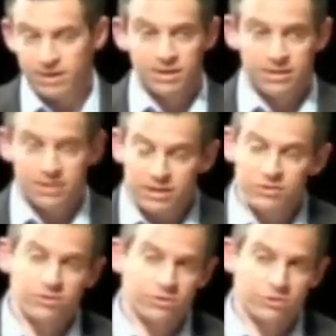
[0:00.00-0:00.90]
Okay.
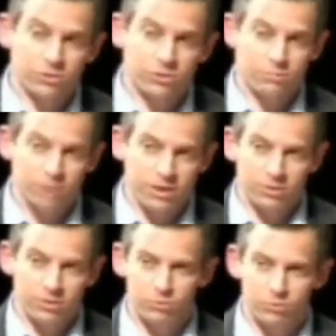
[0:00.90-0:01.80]
These are the sorts of
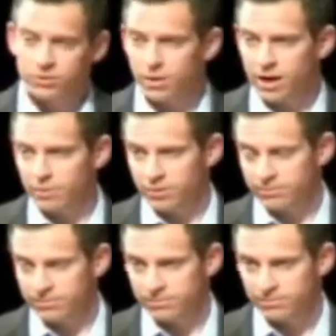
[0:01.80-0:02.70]
people who wrote the
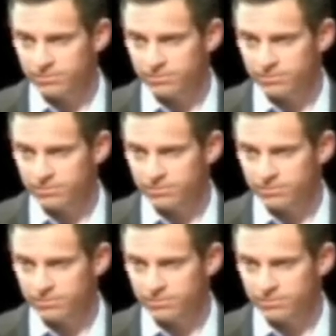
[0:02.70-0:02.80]
Bible.